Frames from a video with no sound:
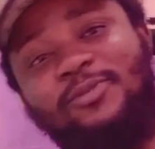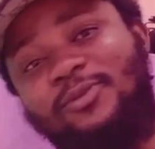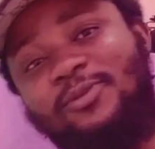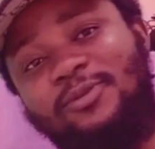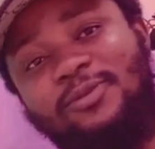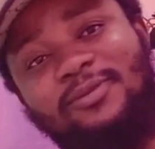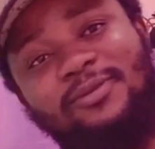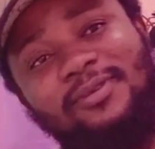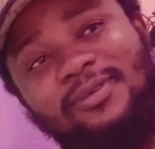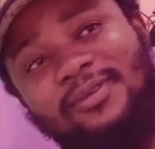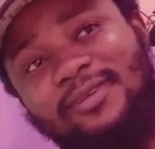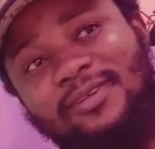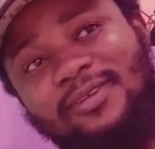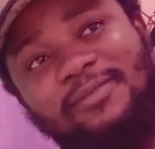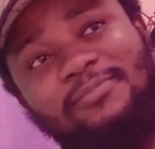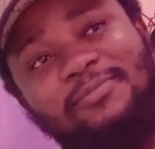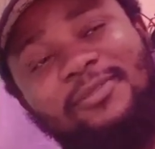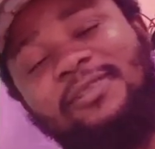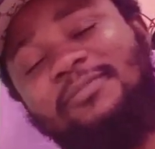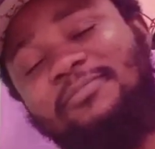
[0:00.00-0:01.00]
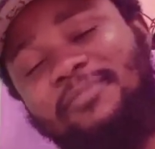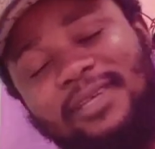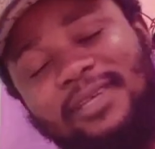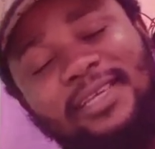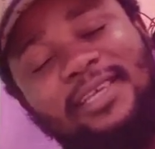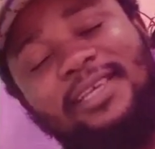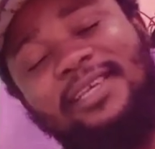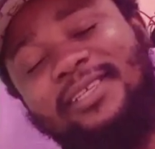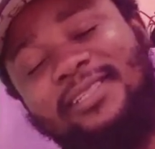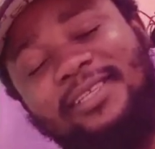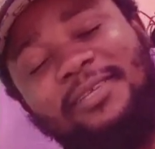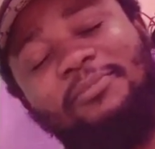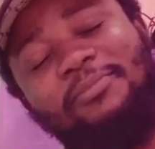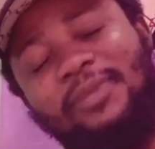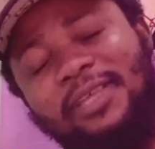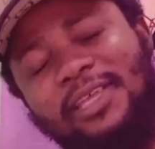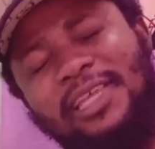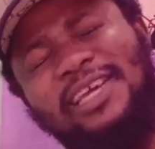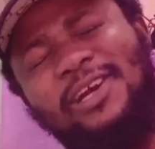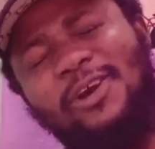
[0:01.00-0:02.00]
Come on, man, it
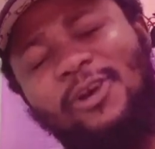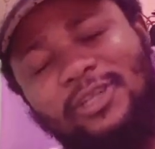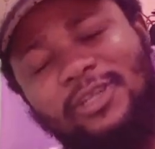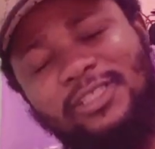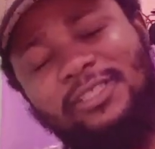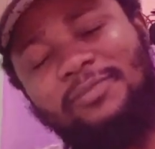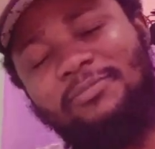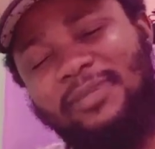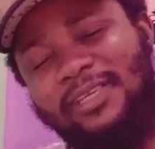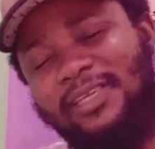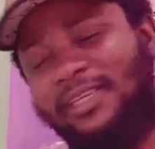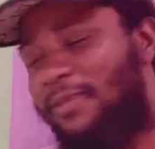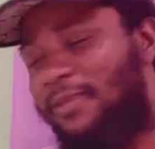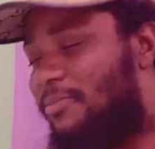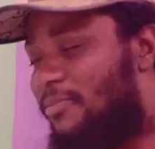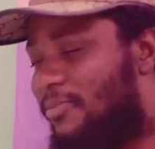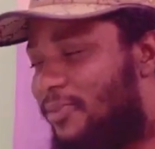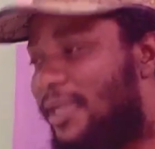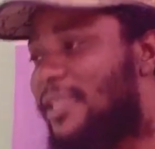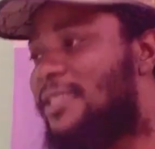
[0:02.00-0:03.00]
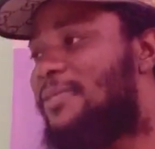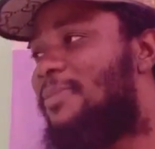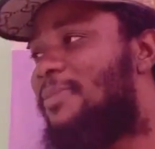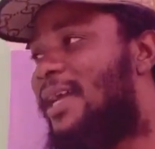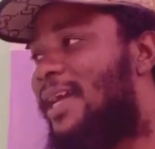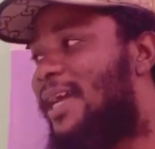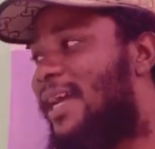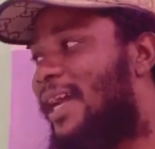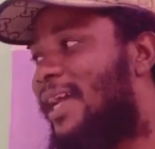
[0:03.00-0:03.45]
hurts me, it breaks my heart.